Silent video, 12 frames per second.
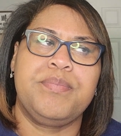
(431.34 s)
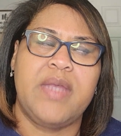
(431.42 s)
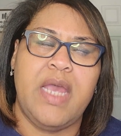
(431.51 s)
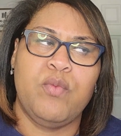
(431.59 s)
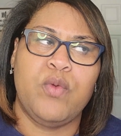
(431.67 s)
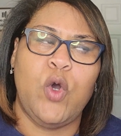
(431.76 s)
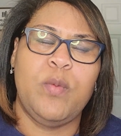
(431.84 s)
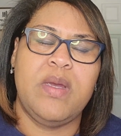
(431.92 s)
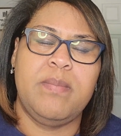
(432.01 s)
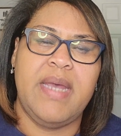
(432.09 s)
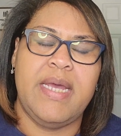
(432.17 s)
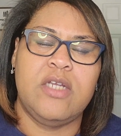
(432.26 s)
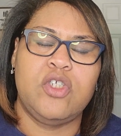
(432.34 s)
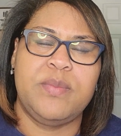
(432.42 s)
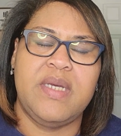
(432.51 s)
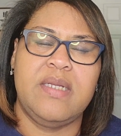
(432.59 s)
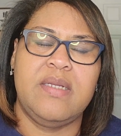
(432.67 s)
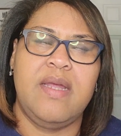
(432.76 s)
enrollment
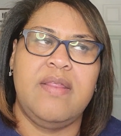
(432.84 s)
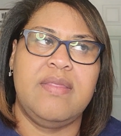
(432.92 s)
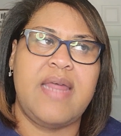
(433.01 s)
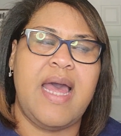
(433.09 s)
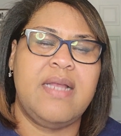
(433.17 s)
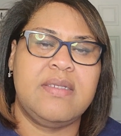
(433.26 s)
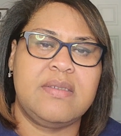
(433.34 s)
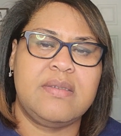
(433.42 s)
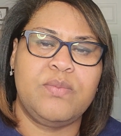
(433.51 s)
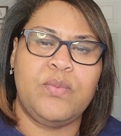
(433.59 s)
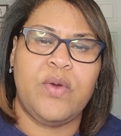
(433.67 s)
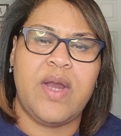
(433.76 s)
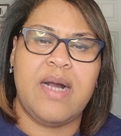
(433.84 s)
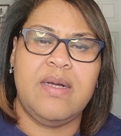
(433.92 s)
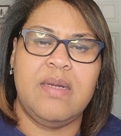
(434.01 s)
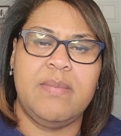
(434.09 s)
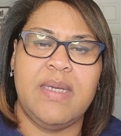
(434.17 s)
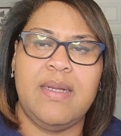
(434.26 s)
management, and that's where I
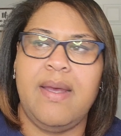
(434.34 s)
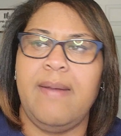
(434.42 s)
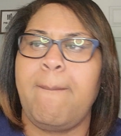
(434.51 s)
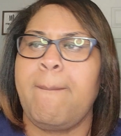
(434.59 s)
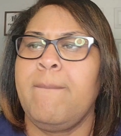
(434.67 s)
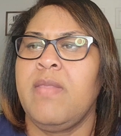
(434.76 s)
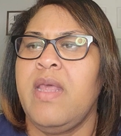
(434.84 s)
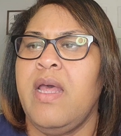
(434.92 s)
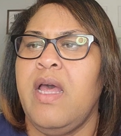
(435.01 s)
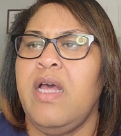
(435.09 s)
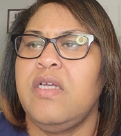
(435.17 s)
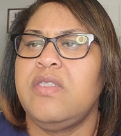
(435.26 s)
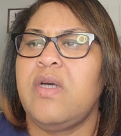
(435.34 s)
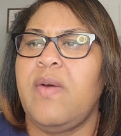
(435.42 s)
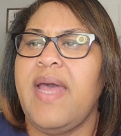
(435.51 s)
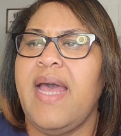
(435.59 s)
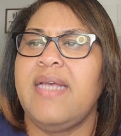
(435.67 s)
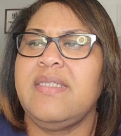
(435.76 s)
come in at.
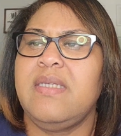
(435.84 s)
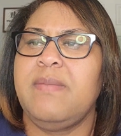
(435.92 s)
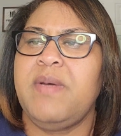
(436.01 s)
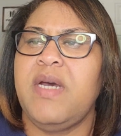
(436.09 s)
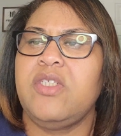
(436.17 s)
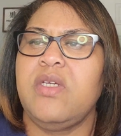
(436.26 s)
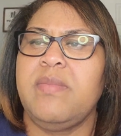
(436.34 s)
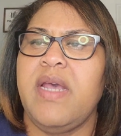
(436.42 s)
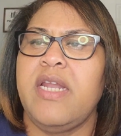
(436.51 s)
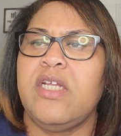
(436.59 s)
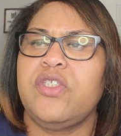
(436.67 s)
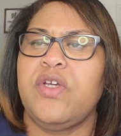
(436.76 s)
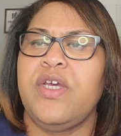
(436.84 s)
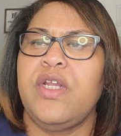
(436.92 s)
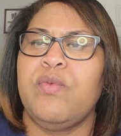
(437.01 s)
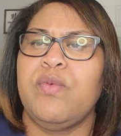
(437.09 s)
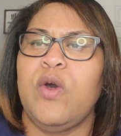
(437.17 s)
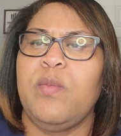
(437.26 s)
So as the budget manager and
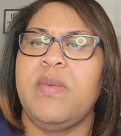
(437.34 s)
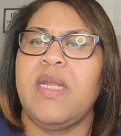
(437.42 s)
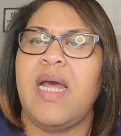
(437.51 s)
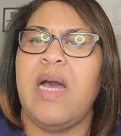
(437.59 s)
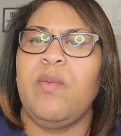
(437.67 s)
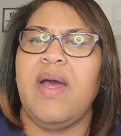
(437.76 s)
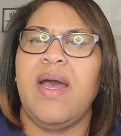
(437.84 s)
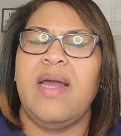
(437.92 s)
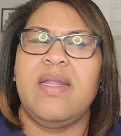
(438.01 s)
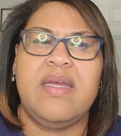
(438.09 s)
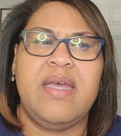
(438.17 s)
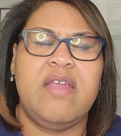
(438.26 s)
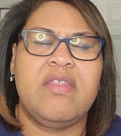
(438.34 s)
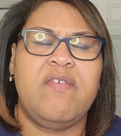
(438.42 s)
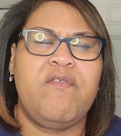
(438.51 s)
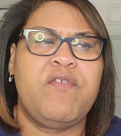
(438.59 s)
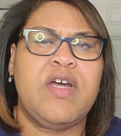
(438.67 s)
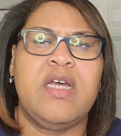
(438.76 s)
enrollment, I will allocate the
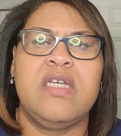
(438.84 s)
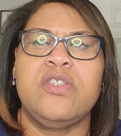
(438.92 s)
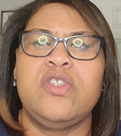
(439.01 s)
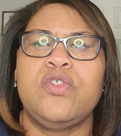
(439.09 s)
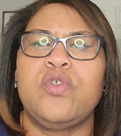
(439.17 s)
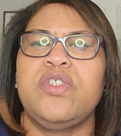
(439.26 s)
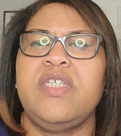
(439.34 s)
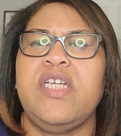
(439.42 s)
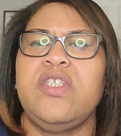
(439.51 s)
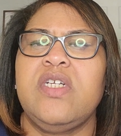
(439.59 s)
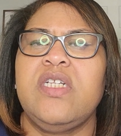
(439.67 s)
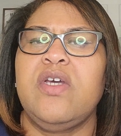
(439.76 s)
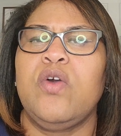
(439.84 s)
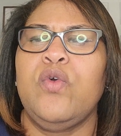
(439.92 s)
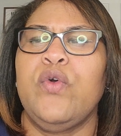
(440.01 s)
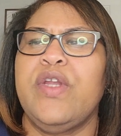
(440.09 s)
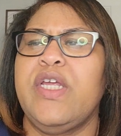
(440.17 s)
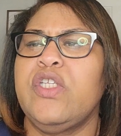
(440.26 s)
funds strategically
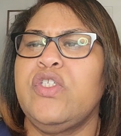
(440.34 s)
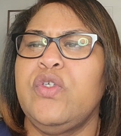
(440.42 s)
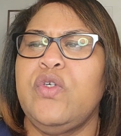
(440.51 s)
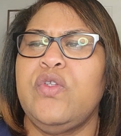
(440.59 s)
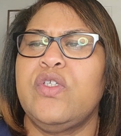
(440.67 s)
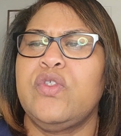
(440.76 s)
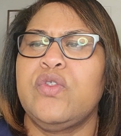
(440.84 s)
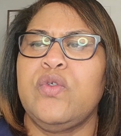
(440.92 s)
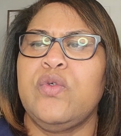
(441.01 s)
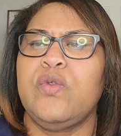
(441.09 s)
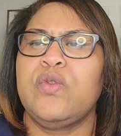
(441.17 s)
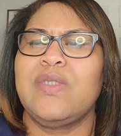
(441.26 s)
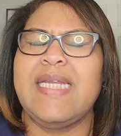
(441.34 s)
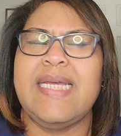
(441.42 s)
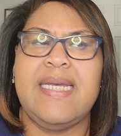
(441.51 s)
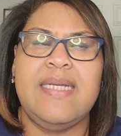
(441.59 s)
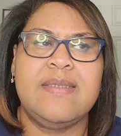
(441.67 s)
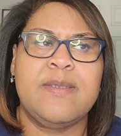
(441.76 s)
according to the school's
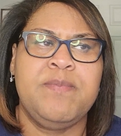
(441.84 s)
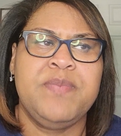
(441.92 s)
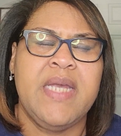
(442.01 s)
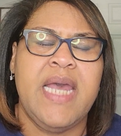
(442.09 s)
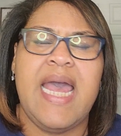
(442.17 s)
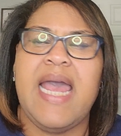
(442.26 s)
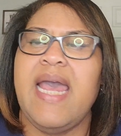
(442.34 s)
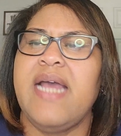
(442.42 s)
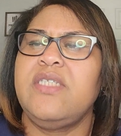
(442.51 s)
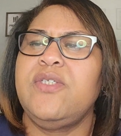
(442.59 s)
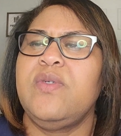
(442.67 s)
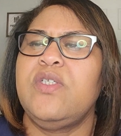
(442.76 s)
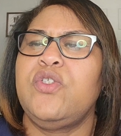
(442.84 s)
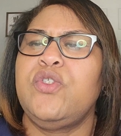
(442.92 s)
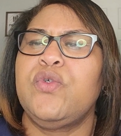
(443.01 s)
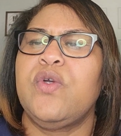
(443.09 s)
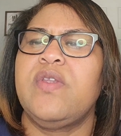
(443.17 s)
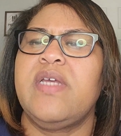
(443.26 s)
needs, and to
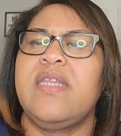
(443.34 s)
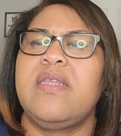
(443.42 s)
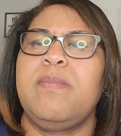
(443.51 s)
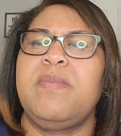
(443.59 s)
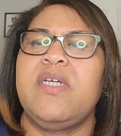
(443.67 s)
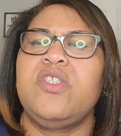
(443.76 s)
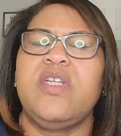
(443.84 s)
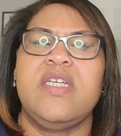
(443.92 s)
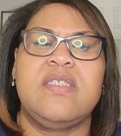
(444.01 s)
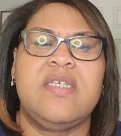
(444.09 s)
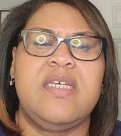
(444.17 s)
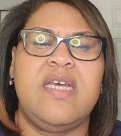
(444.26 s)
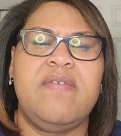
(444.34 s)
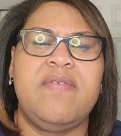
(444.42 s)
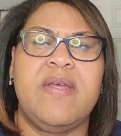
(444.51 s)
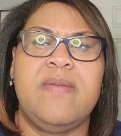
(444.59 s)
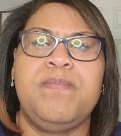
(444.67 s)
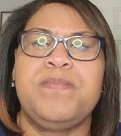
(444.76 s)
ensure that the budget is
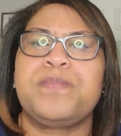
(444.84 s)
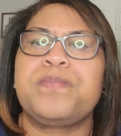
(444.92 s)
given